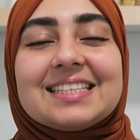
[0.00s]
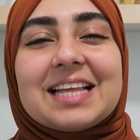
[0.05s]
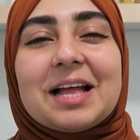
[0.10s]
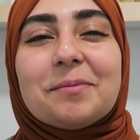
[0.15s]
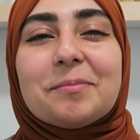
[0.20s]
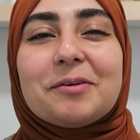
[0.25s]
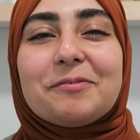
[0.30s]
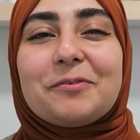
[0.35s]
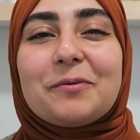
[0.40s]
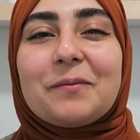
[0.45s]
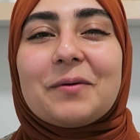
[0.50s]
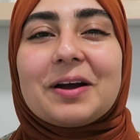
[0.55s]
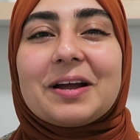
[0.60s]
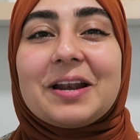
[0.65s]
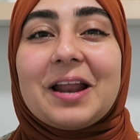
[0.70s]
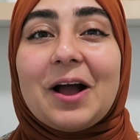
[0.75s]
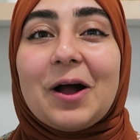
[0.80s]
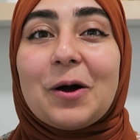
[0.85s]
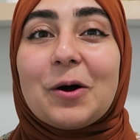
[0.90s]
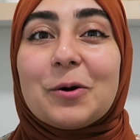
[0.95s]
Salam everyone,
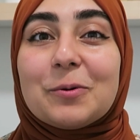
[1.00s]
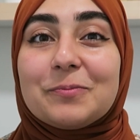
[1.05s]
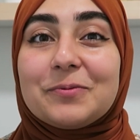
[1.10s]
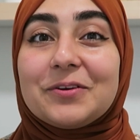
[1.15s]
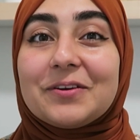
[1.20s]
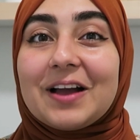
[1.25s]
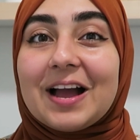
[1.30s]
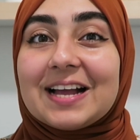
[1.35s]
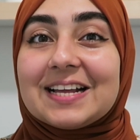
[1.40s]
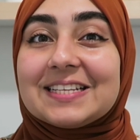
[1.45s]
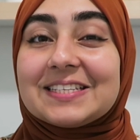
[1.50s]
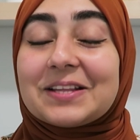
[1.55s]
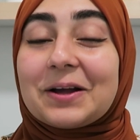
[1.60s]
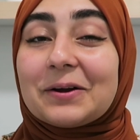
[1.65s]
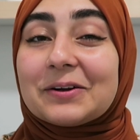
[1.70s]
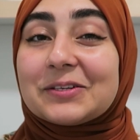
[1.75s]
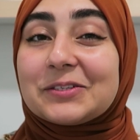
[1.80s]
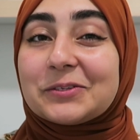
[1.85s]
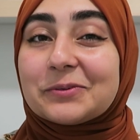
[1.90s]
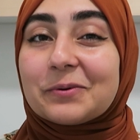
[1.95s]
hope you guys
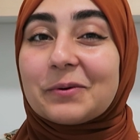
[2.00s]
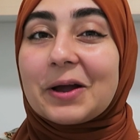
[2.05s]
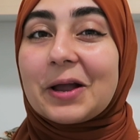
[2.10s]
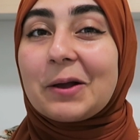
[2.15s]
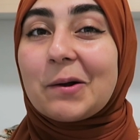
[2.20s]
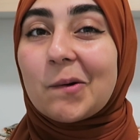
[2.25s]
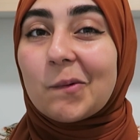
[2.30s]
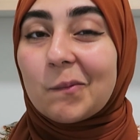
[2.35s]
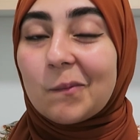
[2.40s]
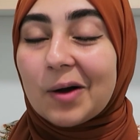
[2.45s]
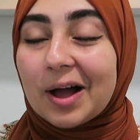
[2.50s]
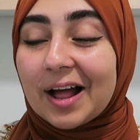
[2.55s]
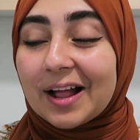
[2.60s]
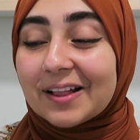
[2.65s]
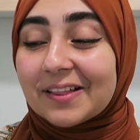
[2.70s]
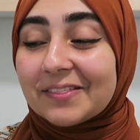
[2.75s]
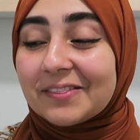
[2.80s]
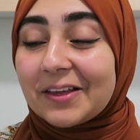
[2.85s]
are doing well.